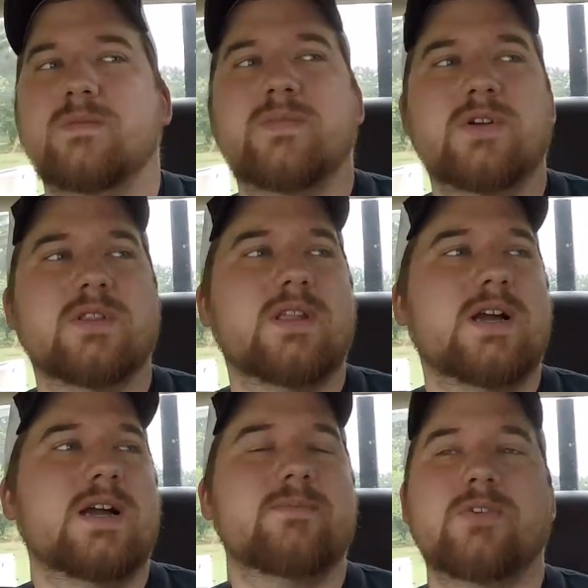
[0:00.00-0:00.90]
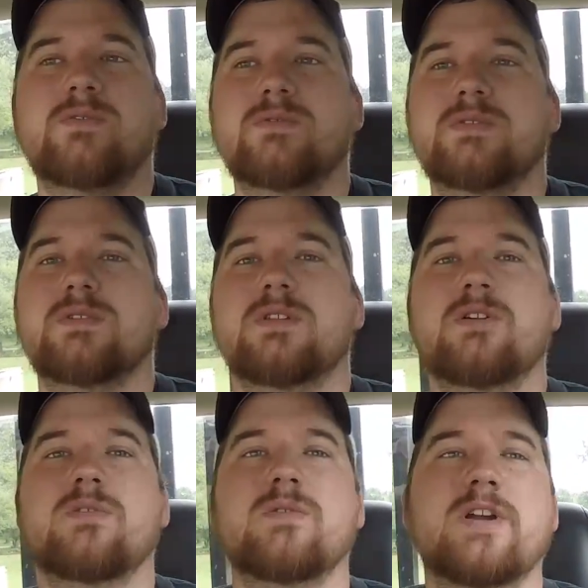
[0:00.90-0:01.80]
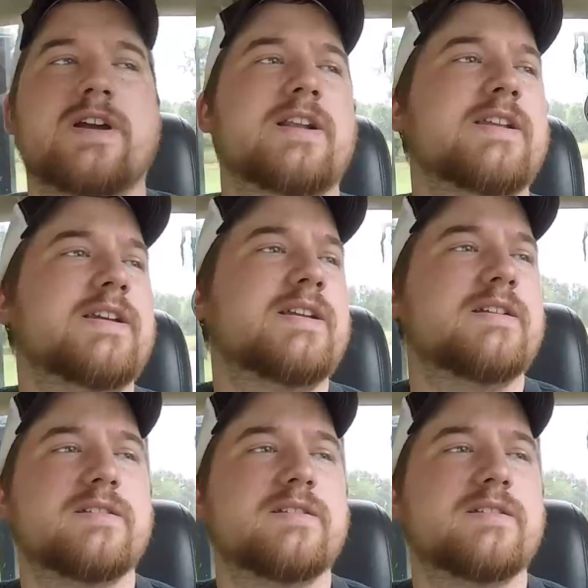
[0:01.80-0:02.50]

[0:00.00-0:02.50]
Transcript: putting lime on. The local guy did.